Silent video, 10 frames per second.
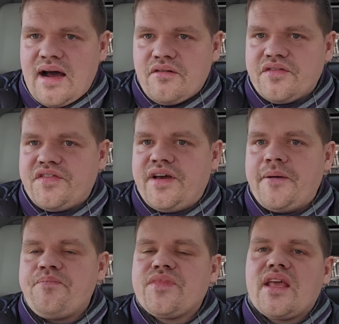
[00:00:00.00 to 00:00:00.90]
outfit,
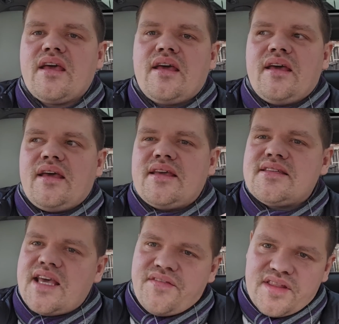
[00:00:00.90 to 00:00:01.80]
he's
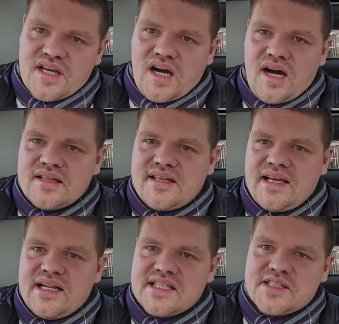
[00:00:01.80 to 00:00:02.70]
giving the car
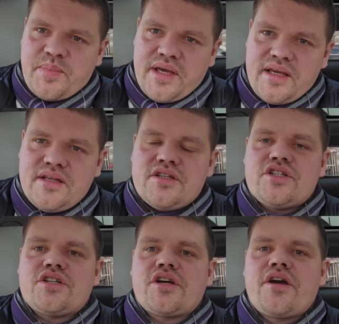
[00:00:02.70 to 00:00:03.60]
dealer
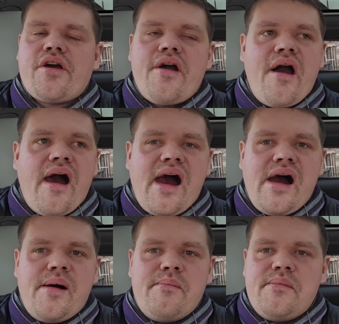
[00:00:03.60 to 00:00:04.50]
speech,
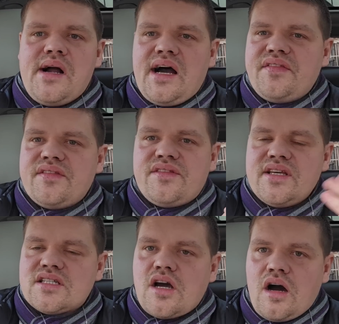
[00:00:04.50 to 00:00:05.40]
and
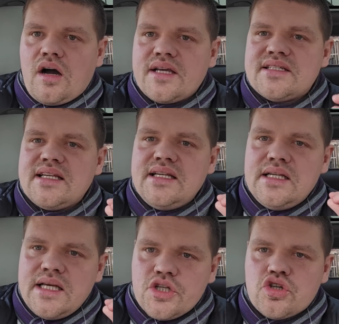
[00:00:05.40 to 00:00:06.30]
this car is
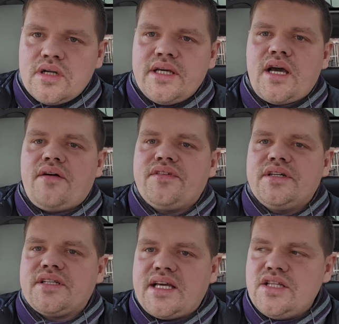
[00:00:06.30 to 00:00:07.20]
literally
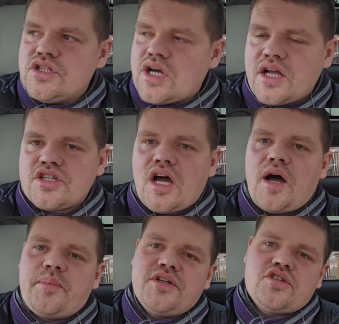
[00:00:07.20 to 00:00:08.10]
covered in touch
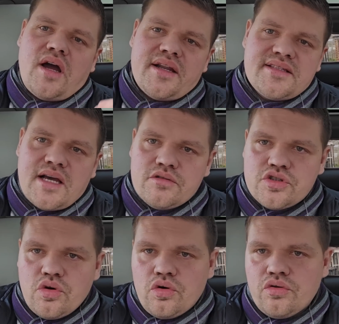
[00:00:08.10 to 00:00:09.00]
up. He's trying to tell
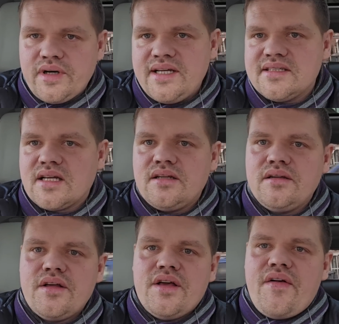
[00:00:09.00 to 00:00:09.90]
stories and
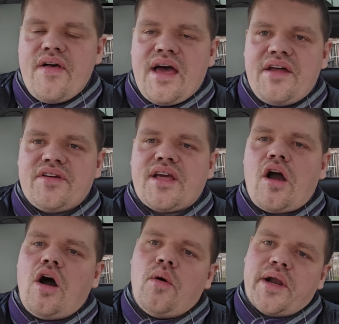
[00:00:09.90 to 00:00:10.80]
everything.
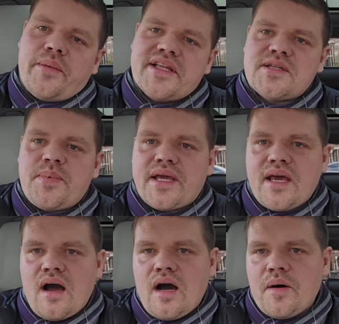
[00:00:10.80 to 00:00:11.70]
Oh, when I went to pick
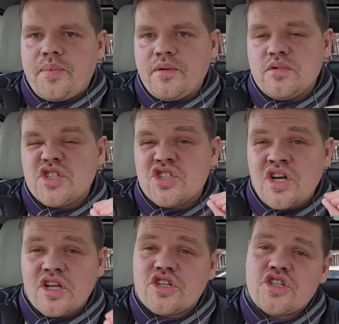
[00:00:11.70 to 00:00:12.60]
it up, it was
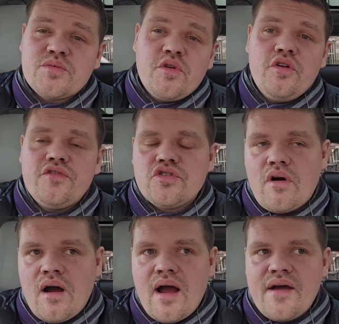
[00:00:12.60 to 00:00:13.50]
such a smooth
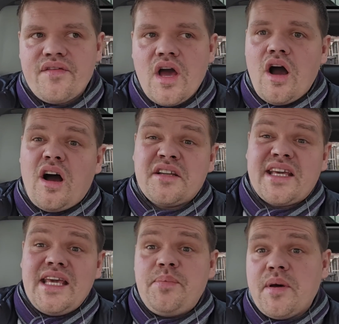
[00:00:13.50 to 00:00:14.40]
drive. I'd
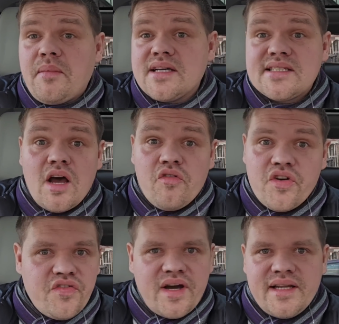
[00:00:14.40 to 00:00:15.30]
keep it myself
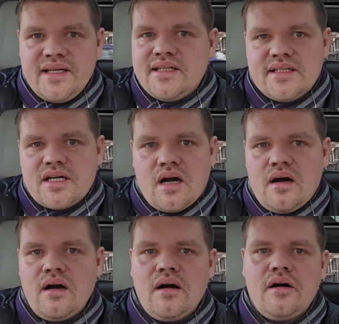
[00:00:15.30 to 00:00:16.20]
if I needed a
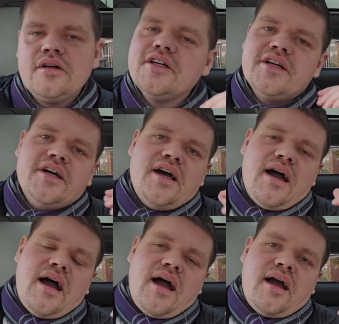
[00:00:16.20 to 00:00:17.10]
car.
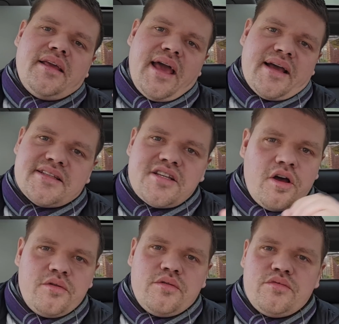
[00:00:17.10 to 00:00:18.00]
Yeah,
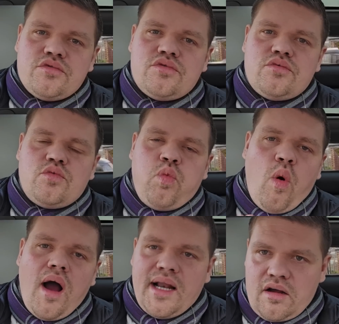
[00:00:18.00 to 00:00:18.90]
so
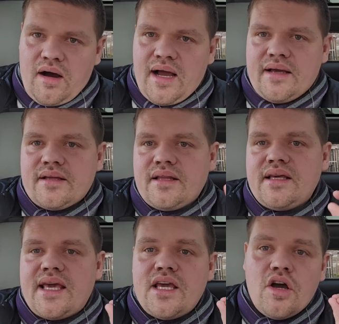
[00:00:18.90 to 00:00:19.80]
why lie?
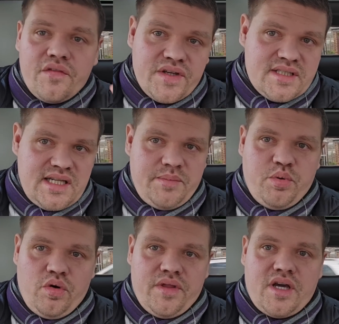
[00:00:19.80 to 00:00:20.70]
He obviously
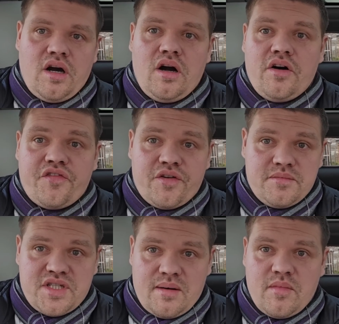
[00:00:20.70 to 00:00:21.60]
bought the car from
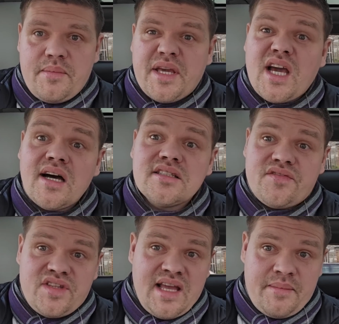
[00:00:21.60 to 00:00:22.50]
somewhere because
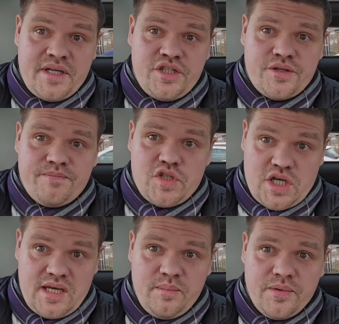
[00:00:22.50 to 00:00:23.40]
of the damage,
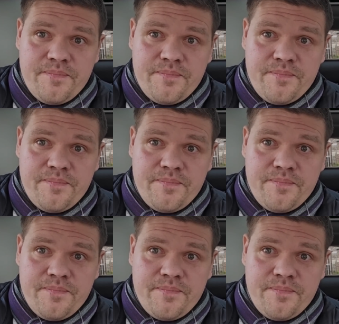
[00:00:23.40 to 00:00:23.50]
cheap.